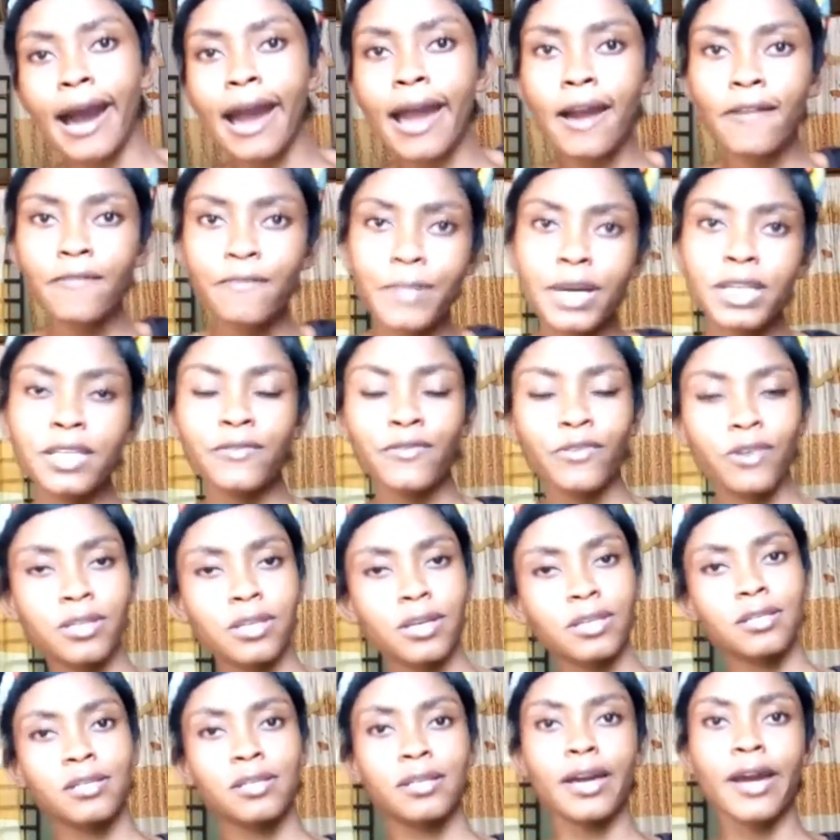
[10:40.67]
I have paid the
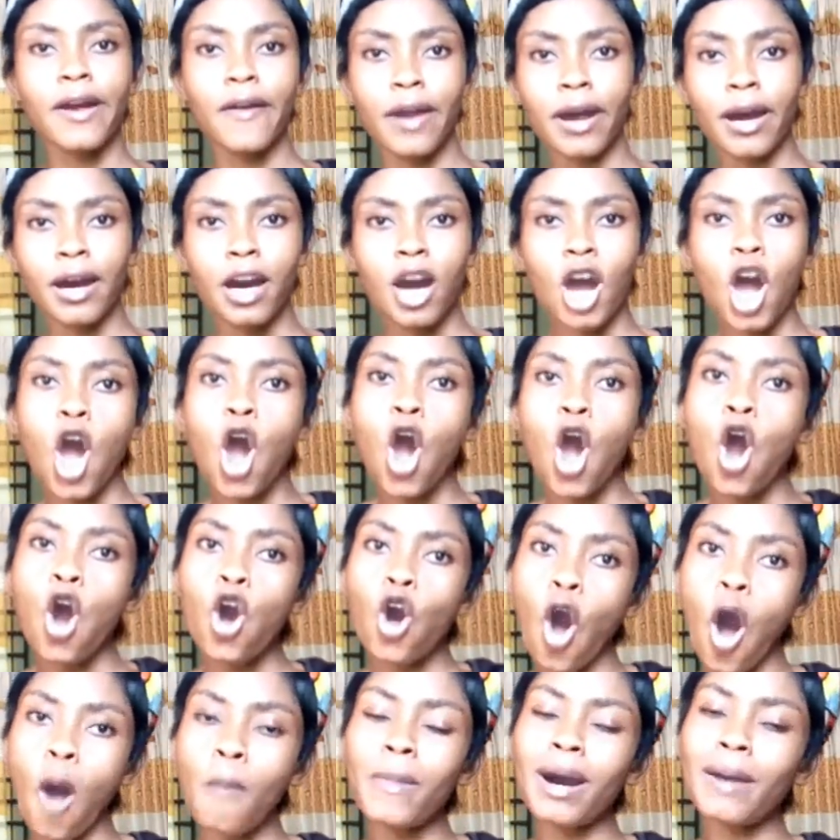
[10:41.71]
4,000 naira.
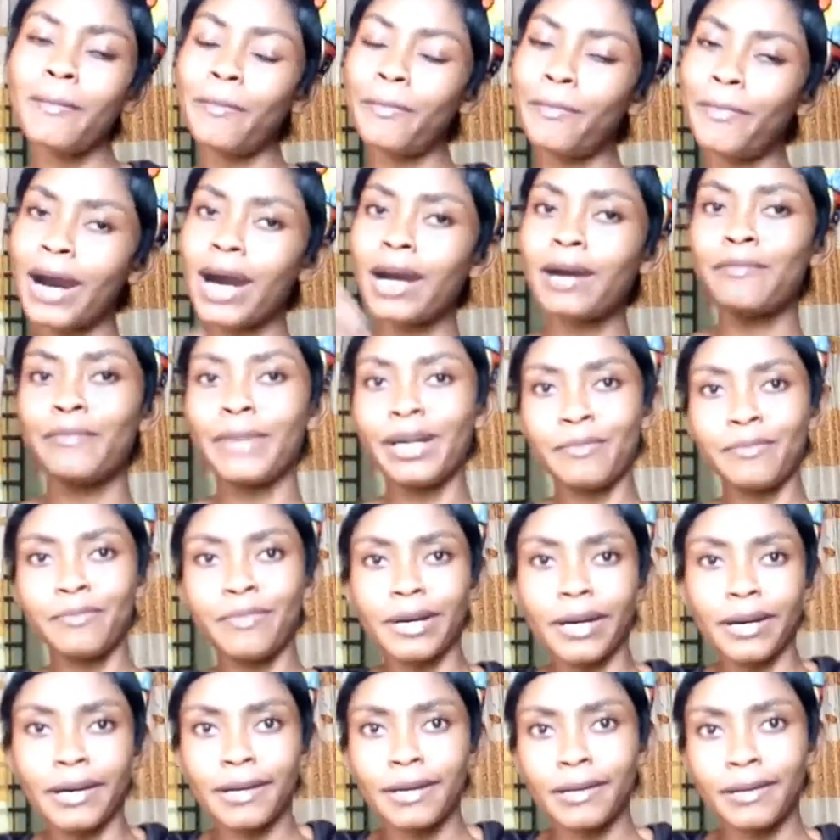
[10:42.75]
Come and pack my
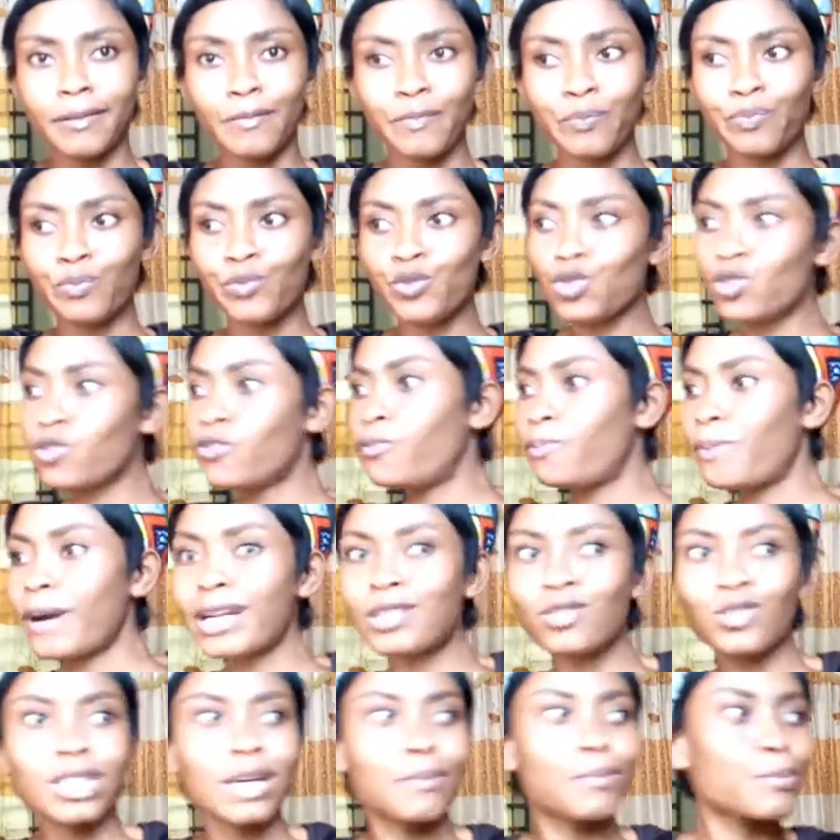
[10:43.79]
bag. You've
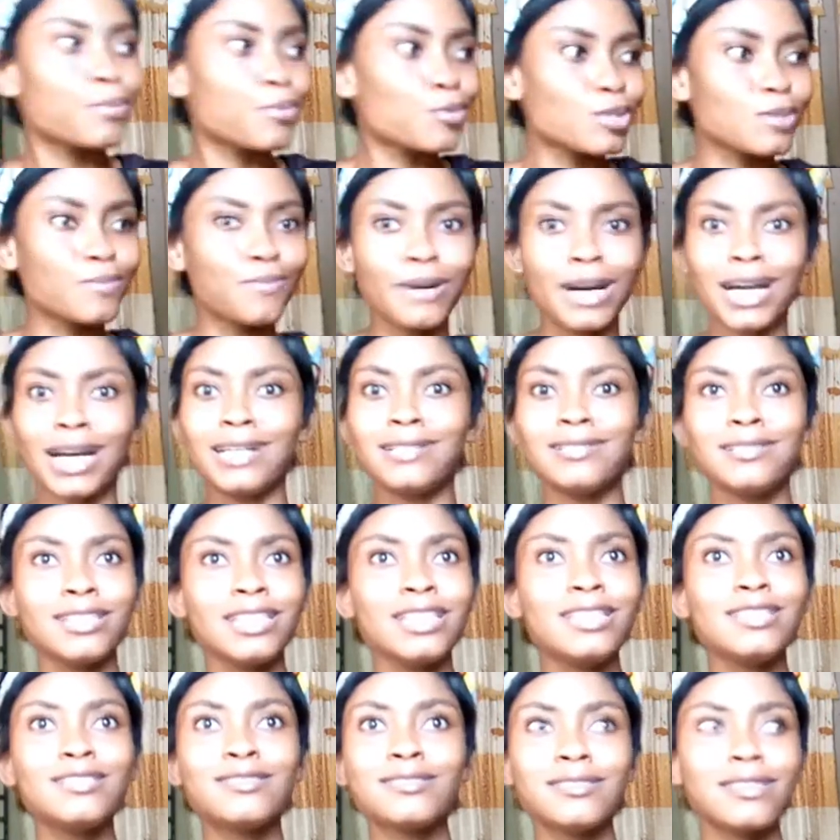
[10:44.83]
packed other people's bag and
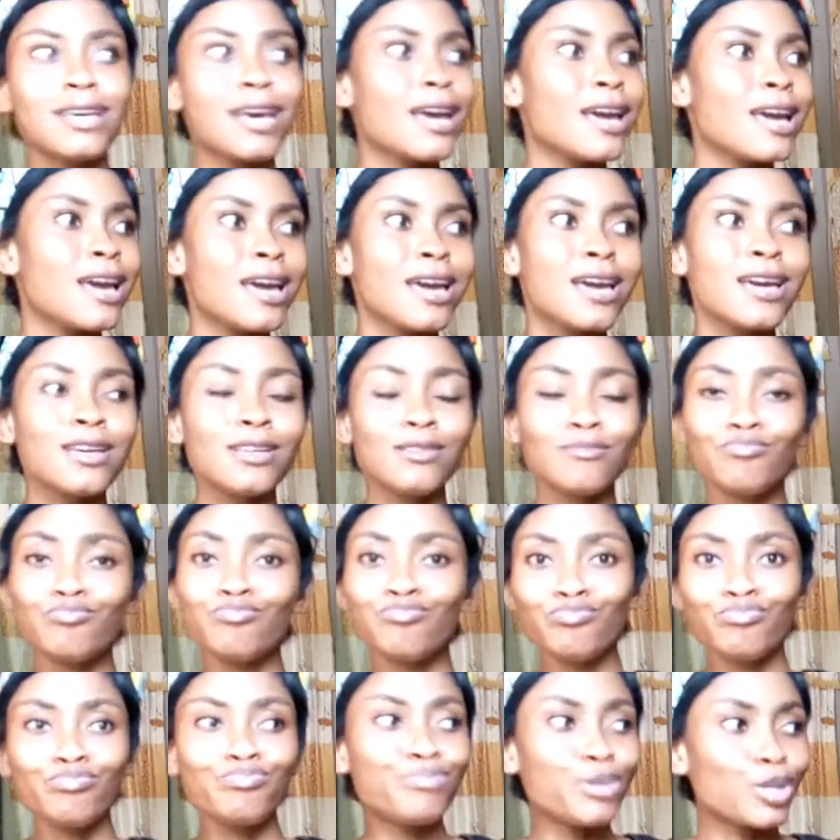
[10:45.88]
it's
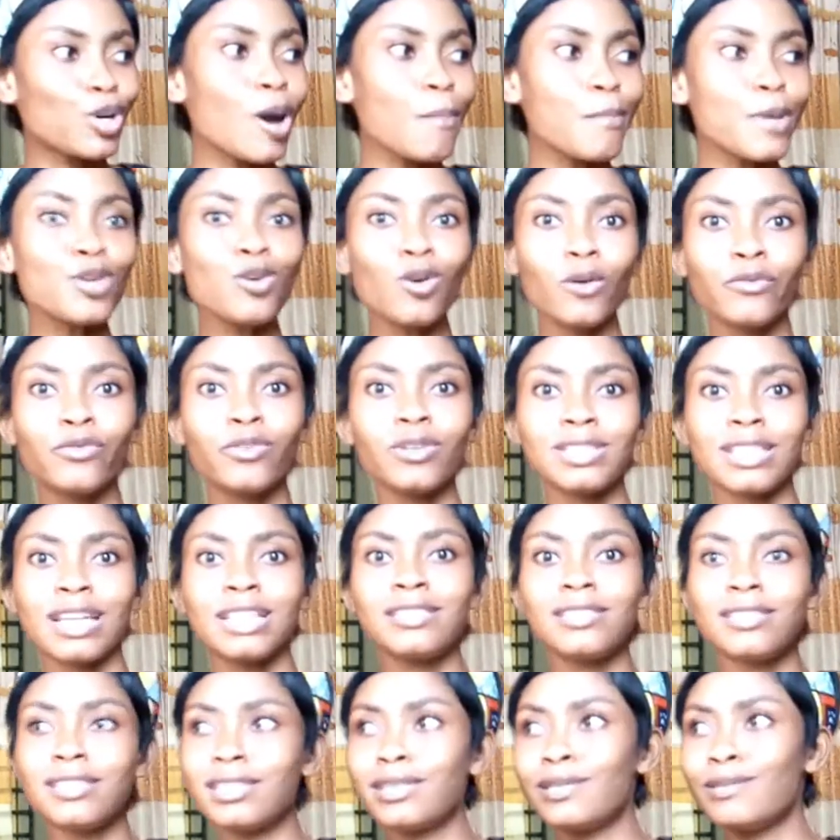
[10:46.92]
becoming obvious
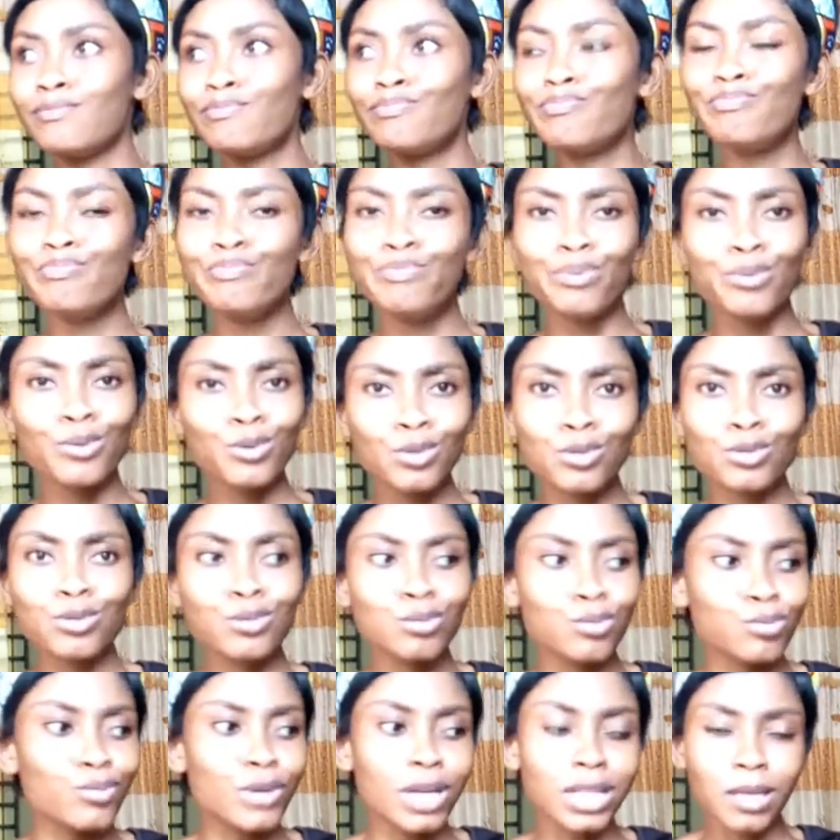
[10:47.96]
that the
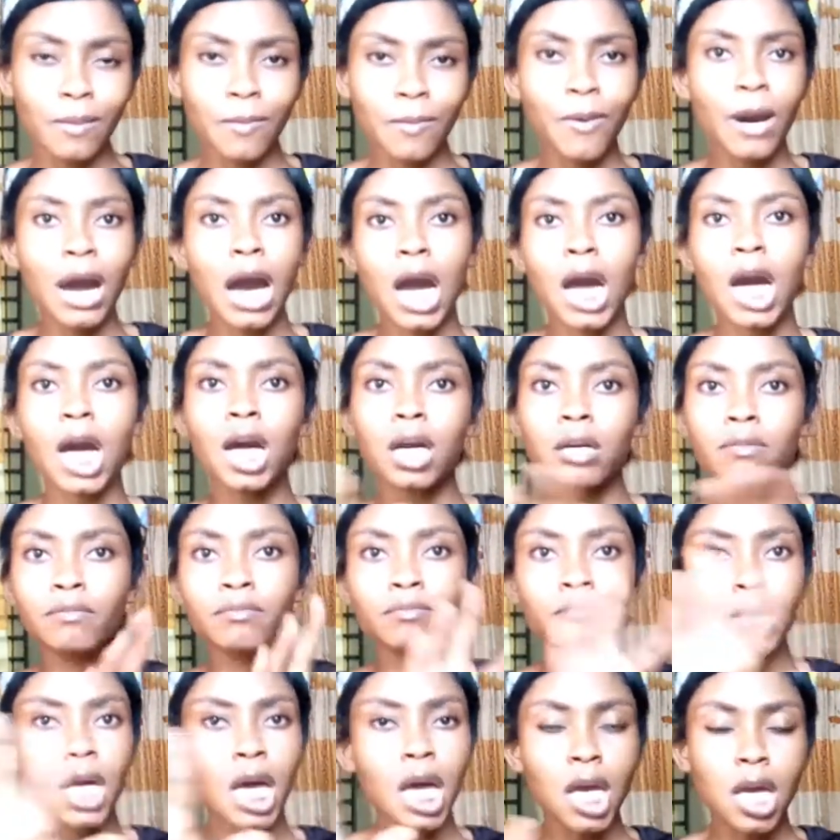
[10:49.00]
booth where they pack
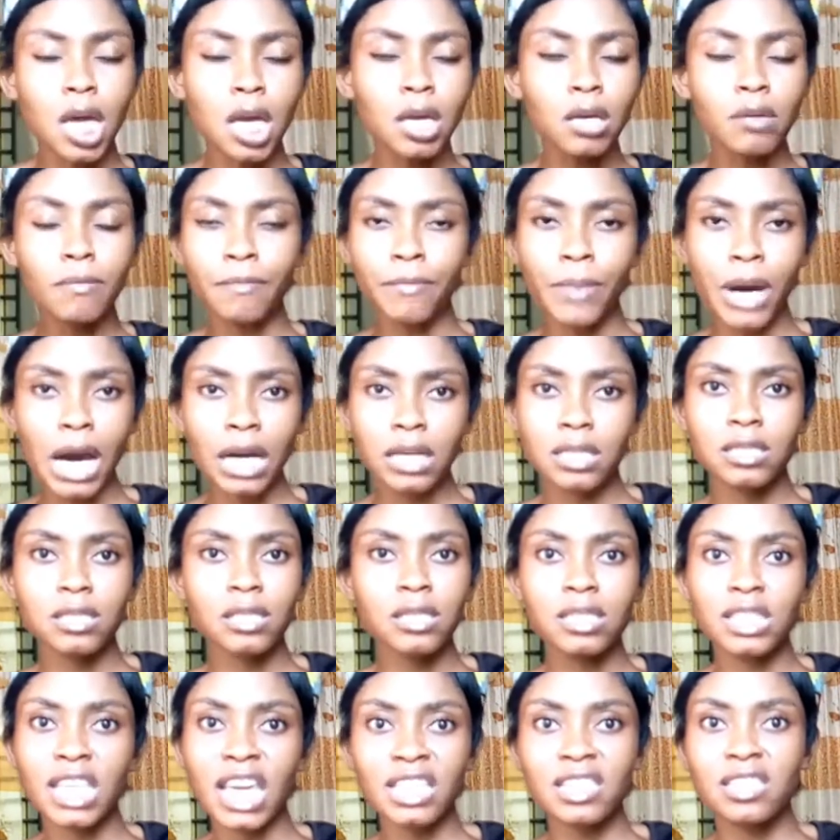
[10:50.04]
bags
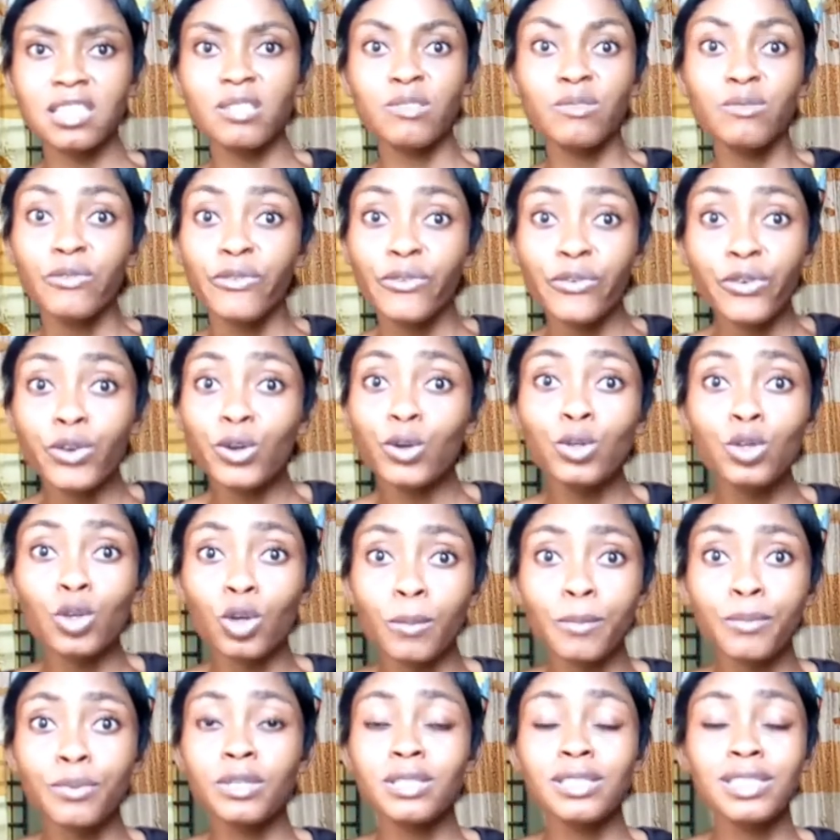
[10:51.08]
is getting filled
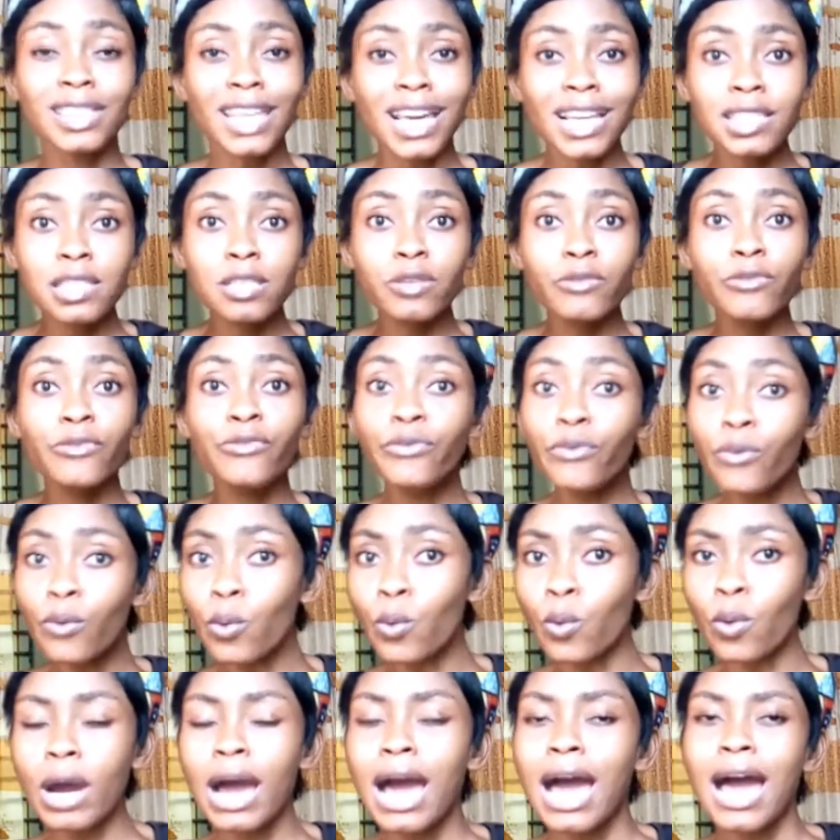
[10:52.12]
up. It's getting
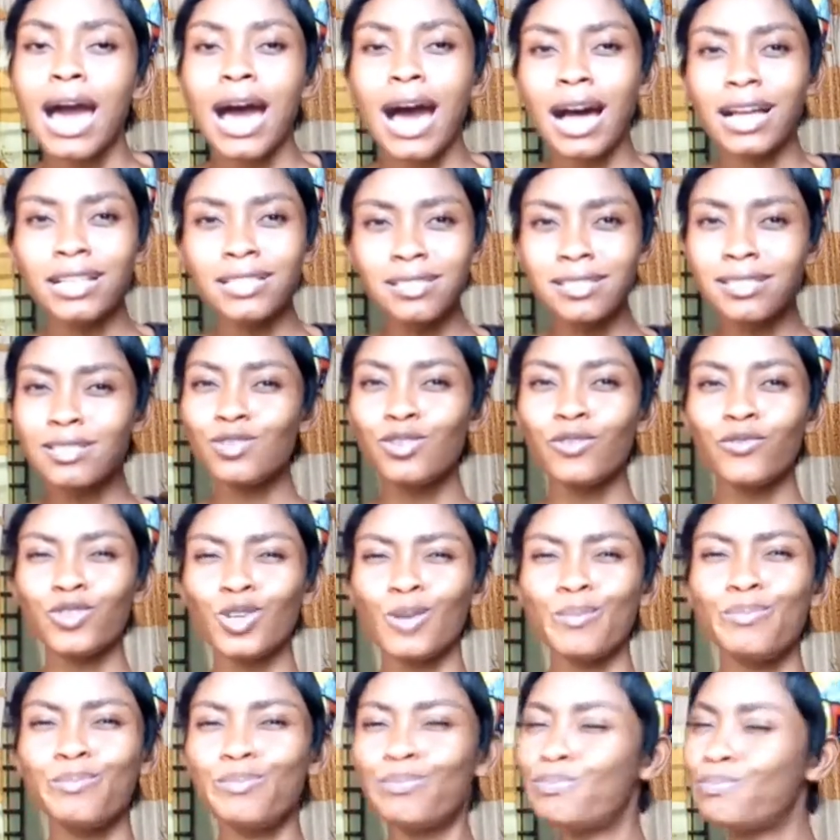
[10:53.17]
full and you've
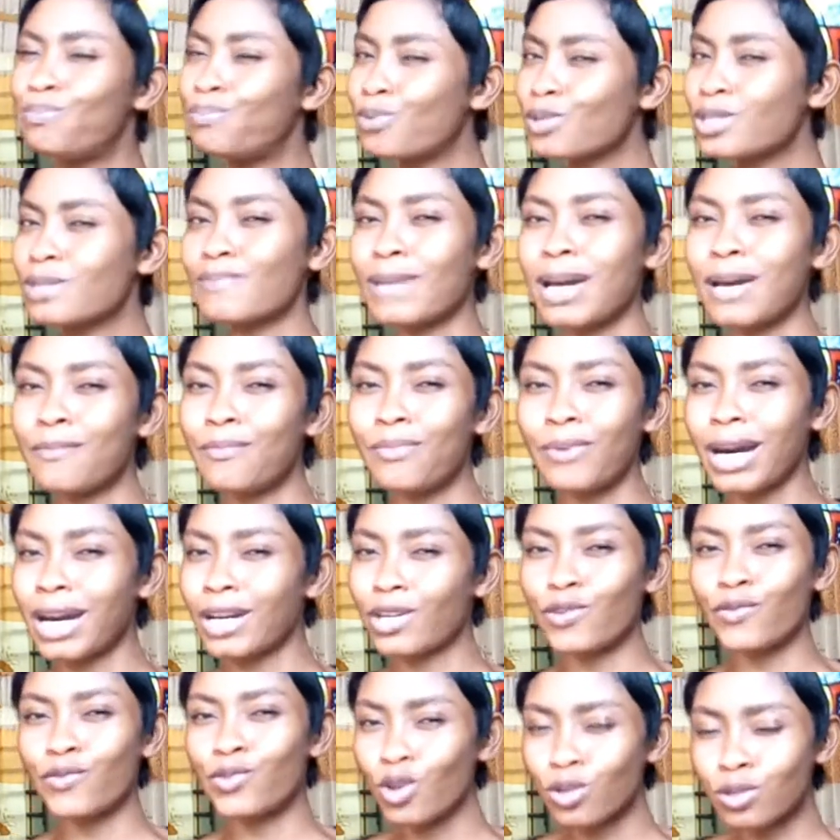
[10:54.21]
not put my
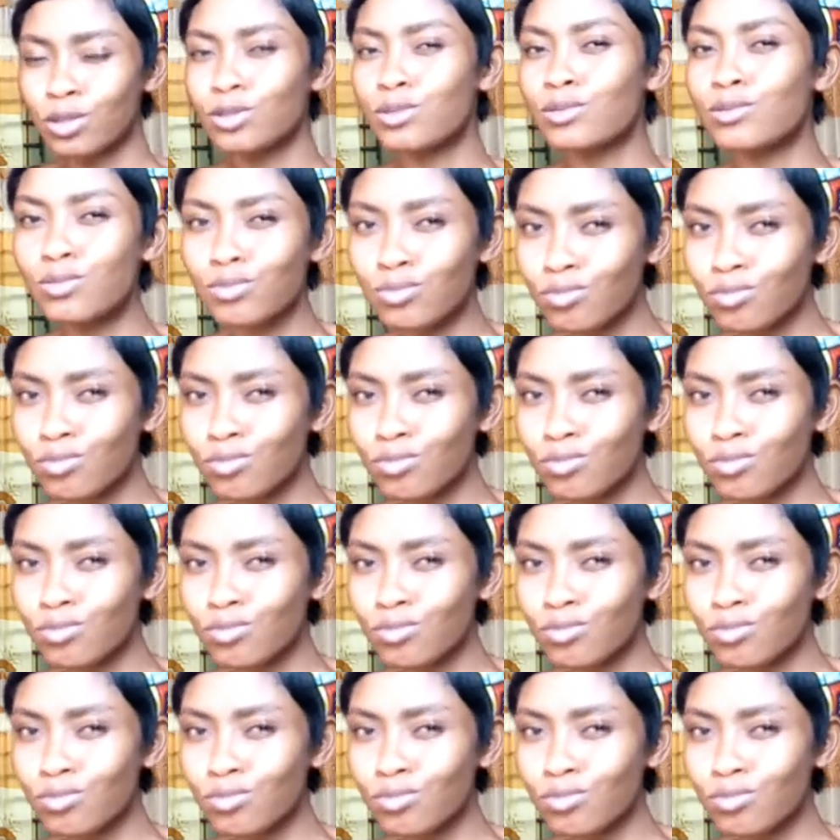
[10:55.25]
bag. You've not...